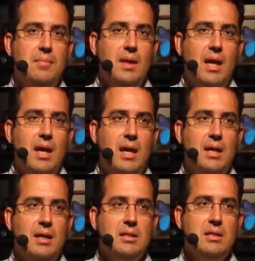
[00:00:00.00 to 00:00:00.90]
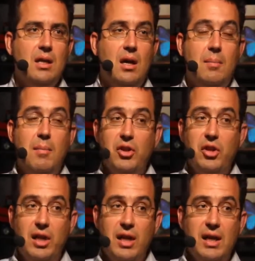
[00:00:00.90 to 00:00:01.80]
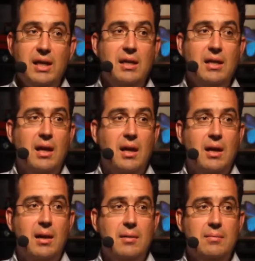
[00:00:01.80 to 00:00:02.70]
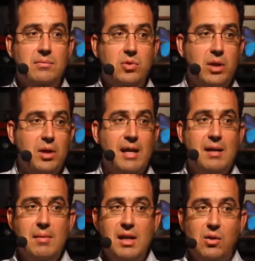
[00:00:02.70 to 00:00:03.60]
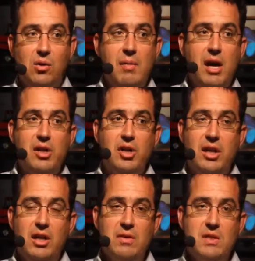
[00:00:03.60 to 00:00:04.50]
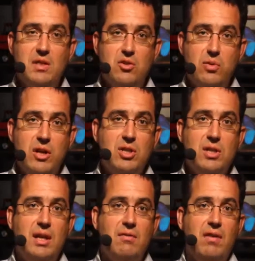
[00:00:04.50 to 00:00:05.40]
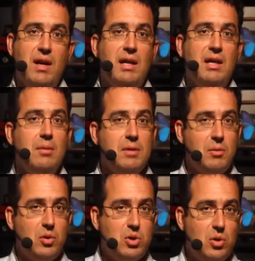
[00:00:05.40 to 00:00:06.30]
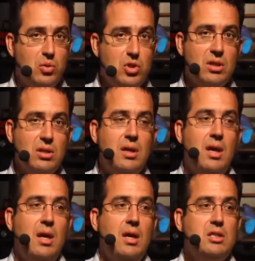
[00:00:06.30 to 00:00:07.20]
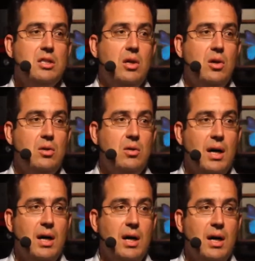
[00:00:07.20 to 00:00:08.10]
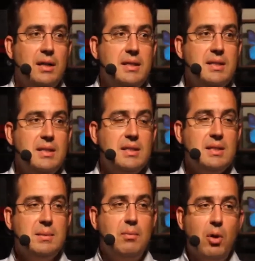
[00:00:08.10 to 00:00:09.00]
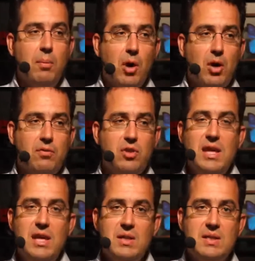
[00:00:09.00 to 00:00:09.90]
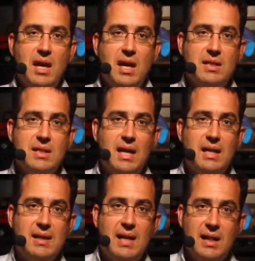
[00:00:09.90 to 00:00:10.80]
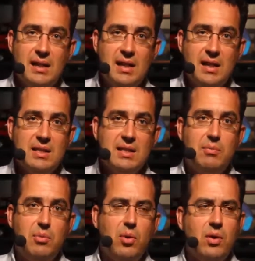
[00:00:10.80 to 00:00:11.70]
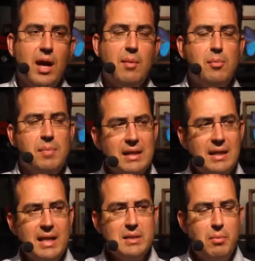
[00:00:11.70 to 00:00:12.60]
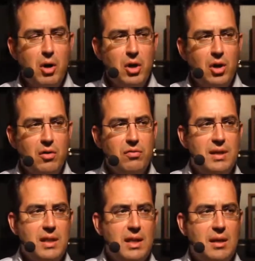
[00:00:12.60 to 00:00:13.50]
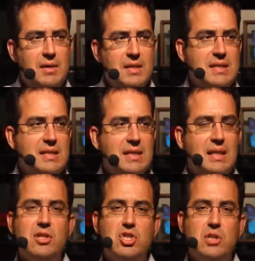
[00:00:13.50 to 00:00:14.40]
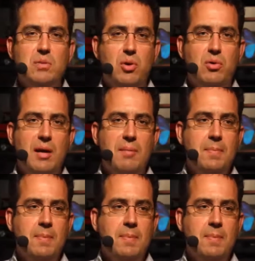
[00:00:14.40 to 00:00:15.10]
And modeling, doing a mathematical modeling of a situation than finding an optimal solution. So this is more part of the data science and analytics program, a bit less part of the business intelligence program,